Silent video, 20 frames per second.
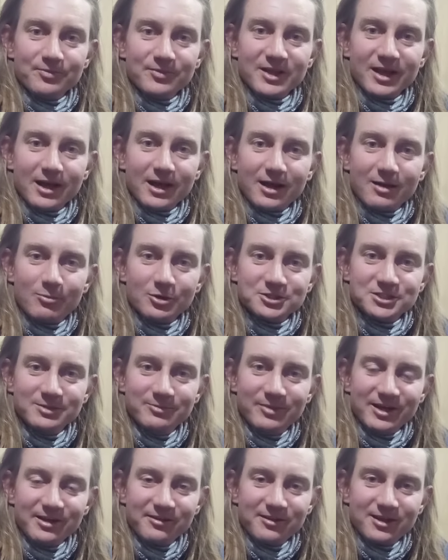Rakaposhi
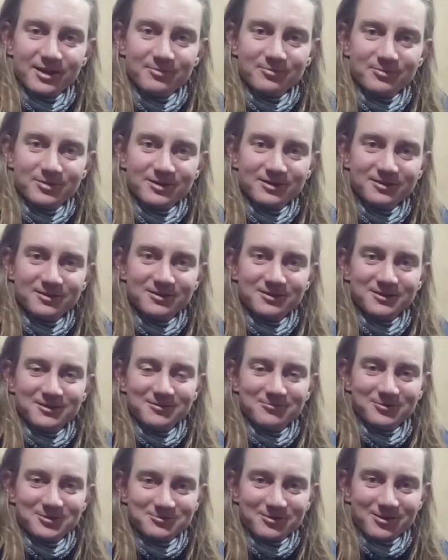Base Camp,
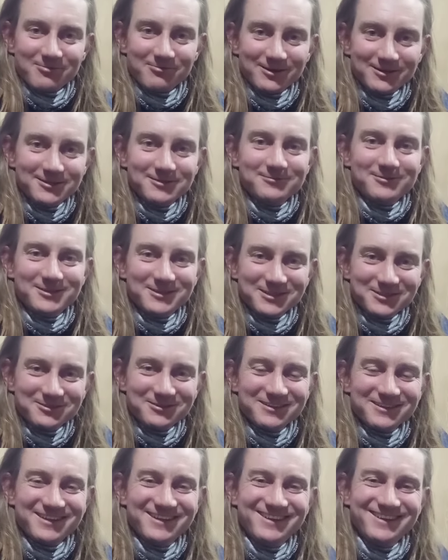which was very, very
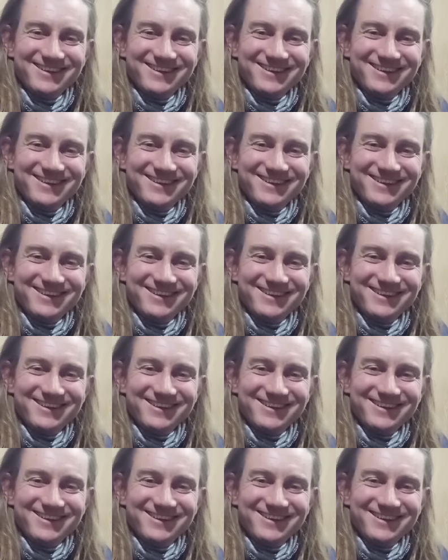good.